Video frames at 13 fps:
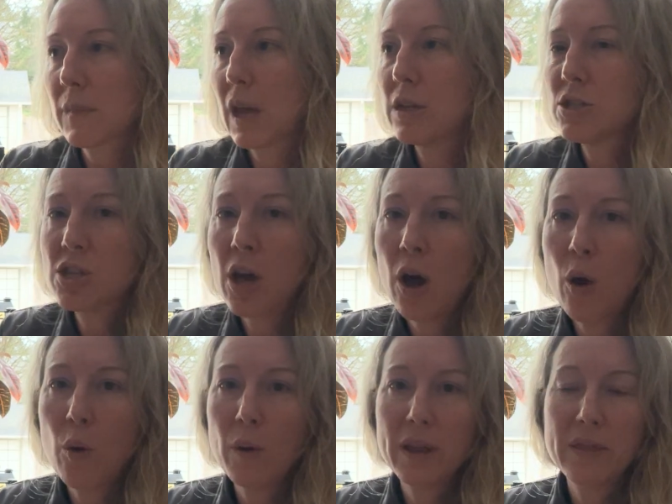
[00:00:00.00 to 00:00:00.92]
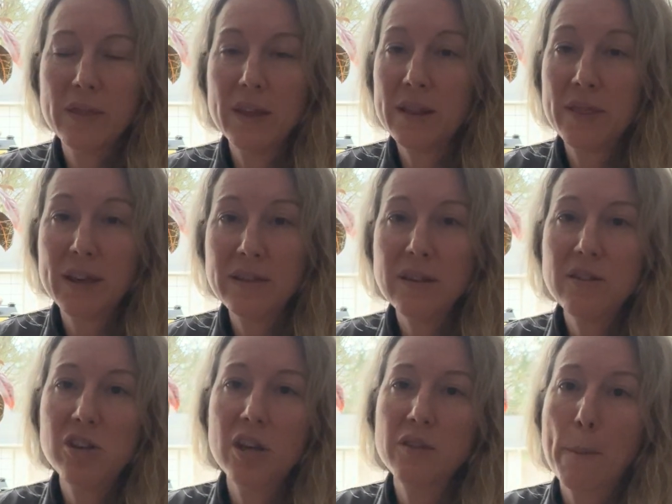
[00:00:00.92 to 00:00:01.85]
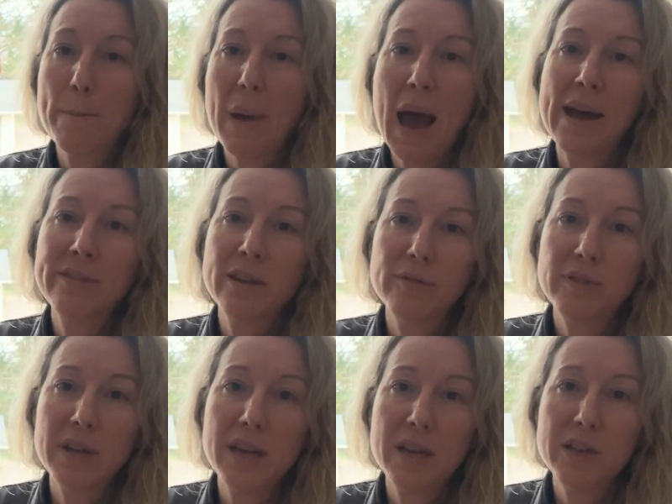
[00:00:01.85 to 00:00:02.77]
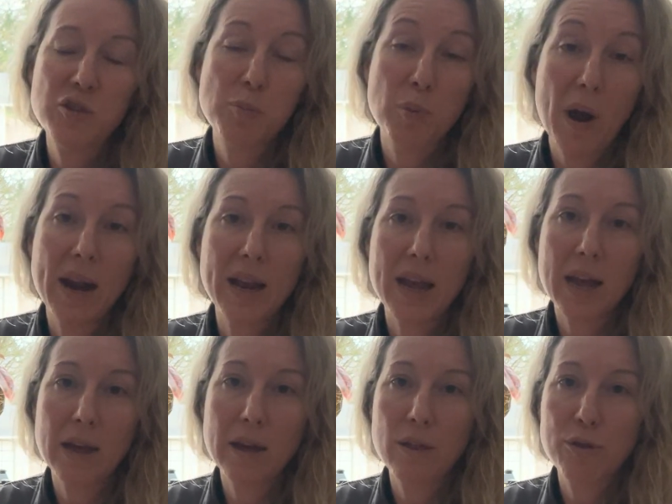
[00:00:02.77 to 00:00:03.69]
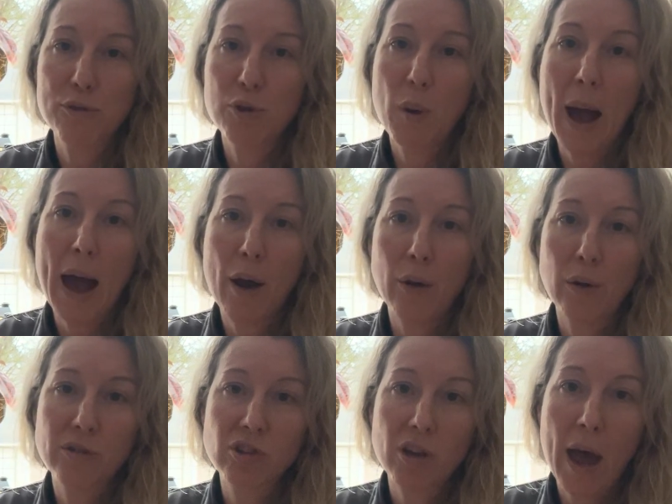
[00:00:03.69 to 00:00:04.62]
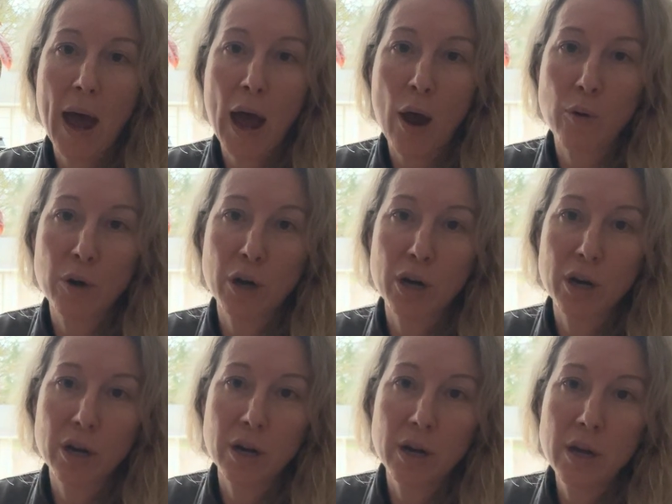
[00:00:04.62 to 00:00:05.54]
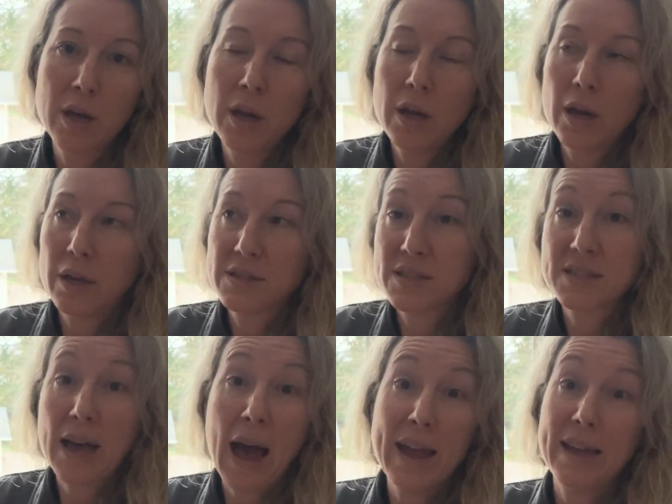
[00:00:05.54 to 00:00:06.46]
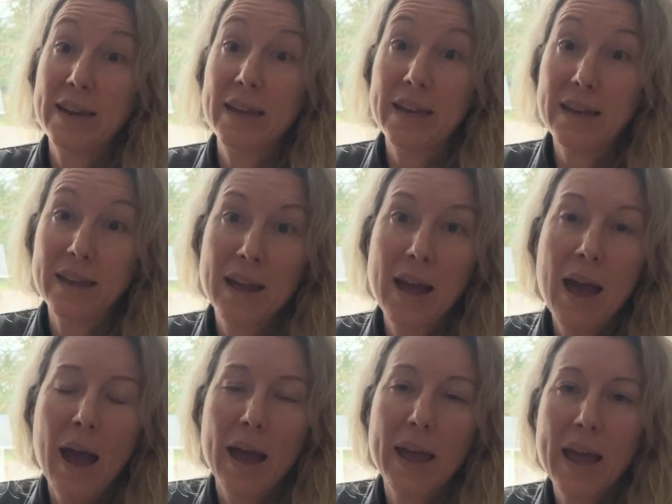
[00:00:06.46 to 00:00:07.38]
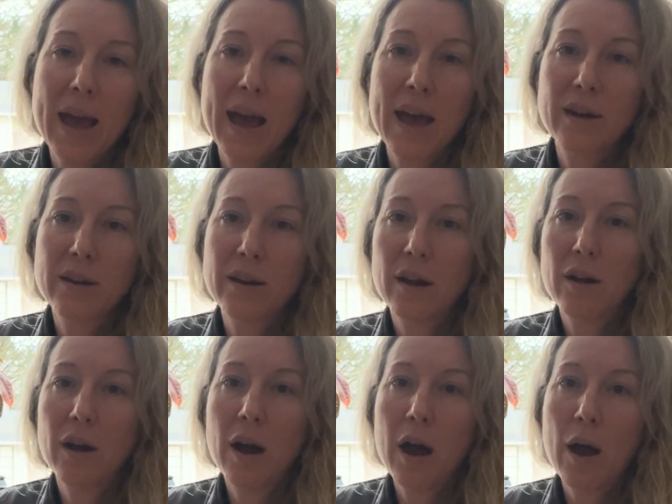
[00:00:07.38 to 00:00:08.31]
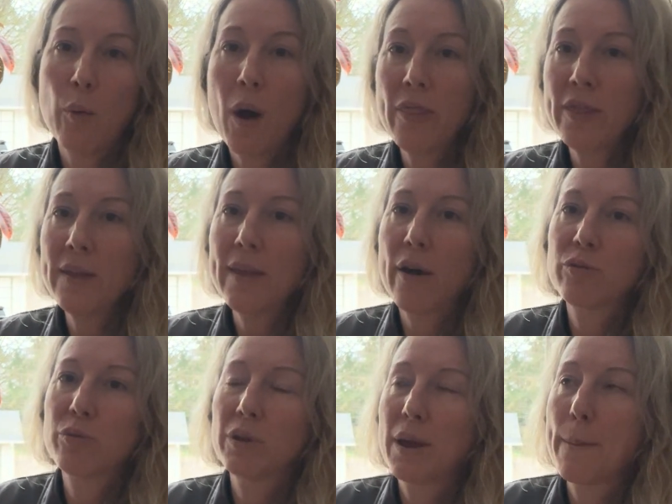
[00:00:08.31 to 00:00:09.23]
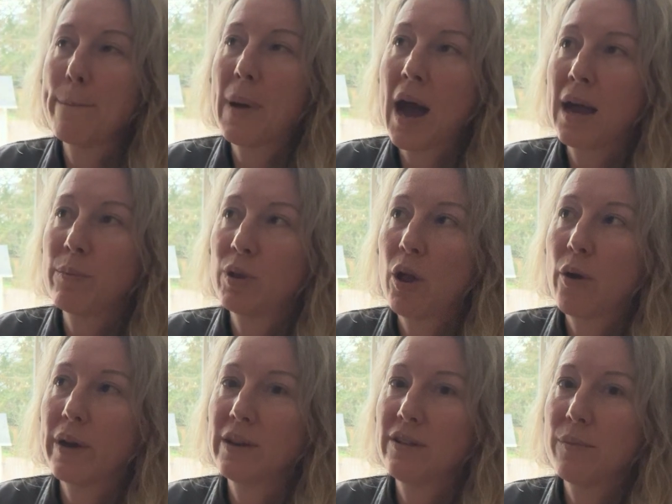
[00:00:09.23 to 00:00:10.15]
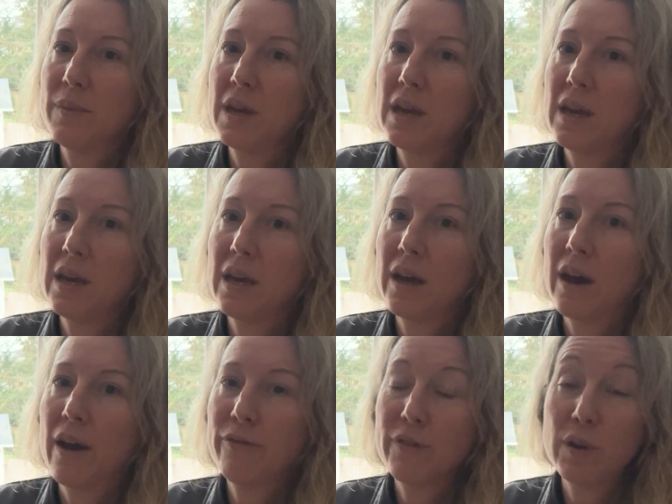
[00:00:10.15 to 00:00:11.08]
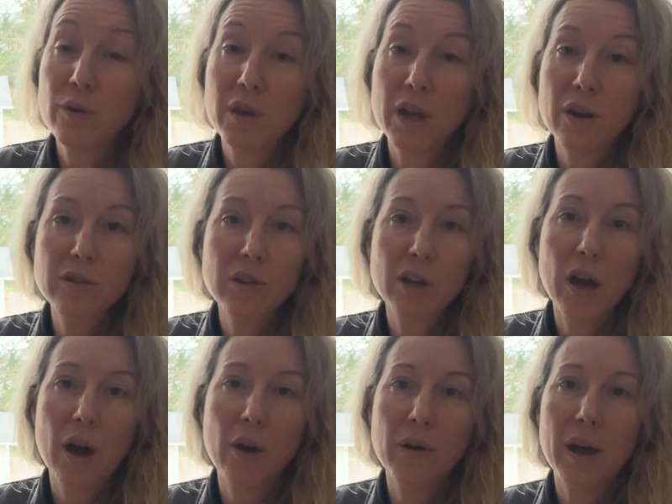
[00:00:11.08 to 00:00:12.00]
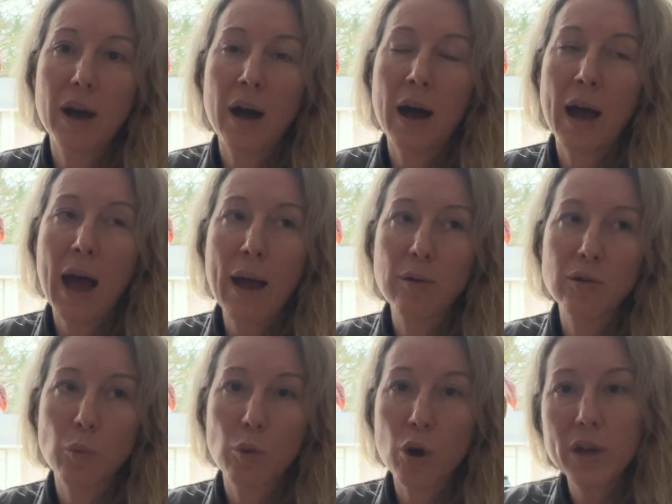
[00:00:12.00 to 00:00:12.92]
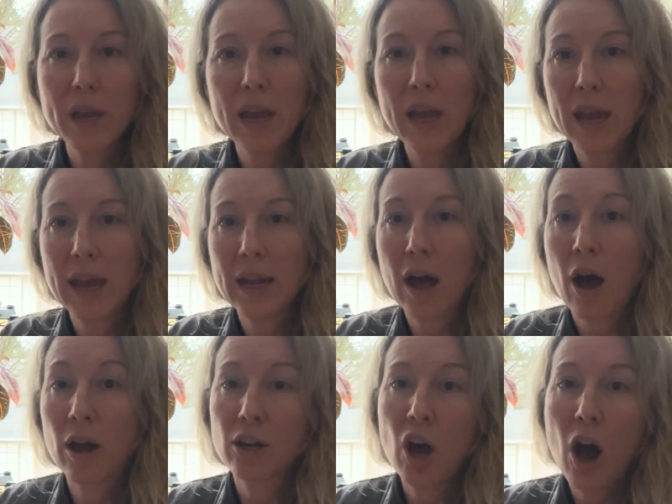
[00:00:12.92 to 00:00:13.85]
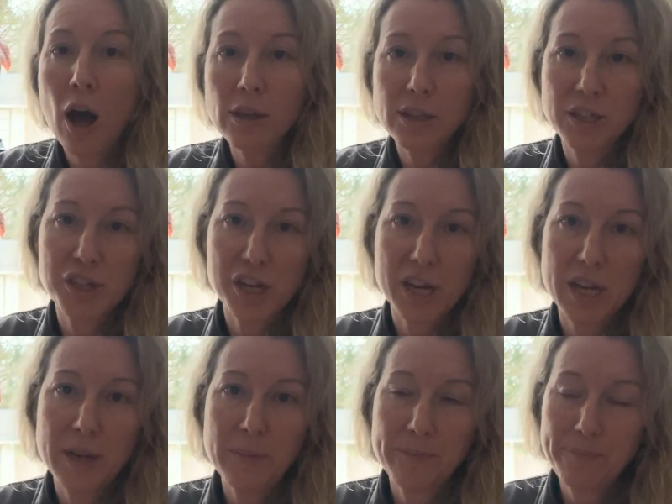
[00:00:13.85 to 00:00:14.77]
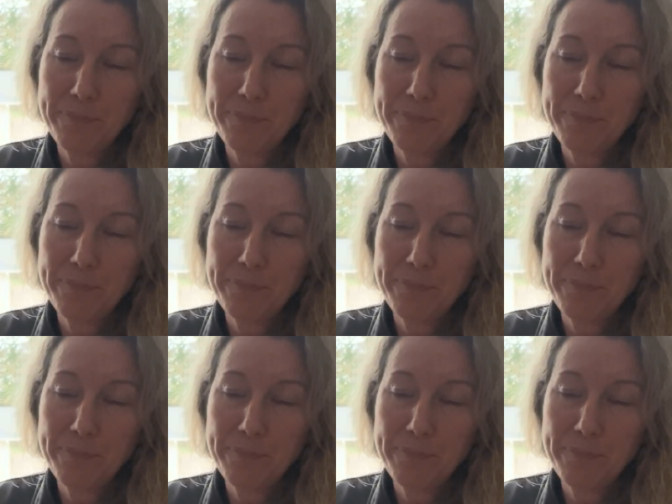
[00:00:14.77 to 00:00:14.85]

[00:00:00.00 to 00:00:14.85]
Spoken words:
so this is just massively spreading throughout our society. And one thing that was really mind-blowing to me a few years ago, I was working in oncology,